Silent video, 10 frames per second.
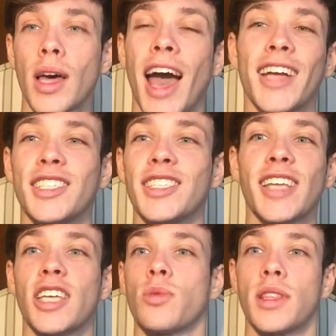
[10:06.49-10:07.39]
and she
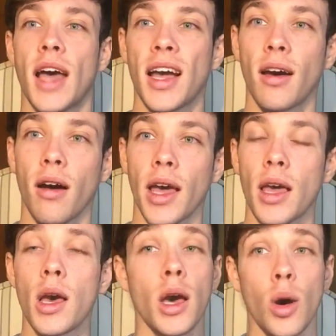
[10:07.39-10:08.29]
stays with that guy,
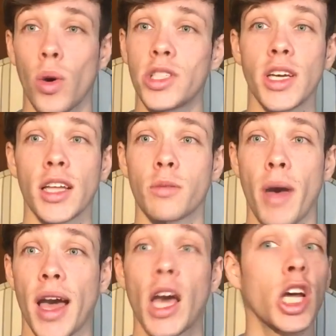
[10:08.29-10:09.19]
when she gets back,